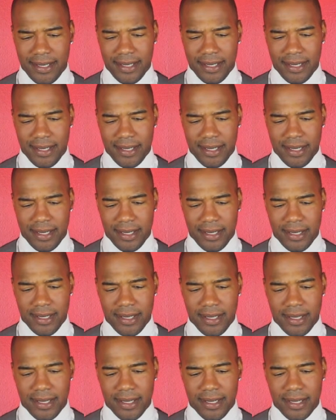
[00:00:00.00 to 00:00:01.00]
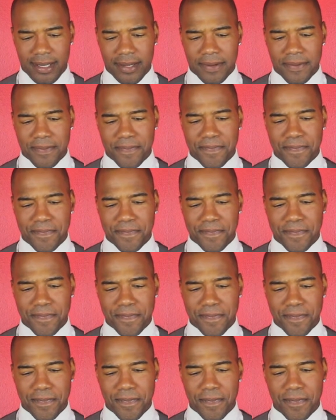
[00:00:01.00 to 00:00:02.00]

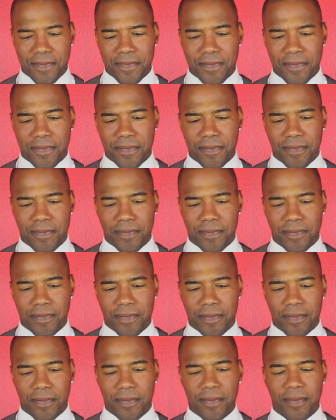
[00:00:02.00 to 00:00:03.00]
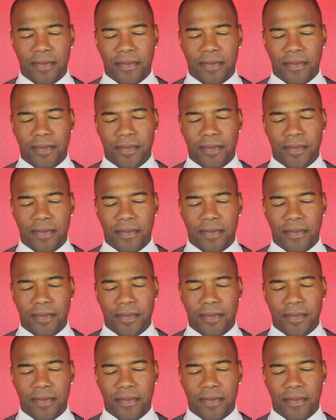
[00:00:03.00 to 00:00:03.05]
Nothing is said.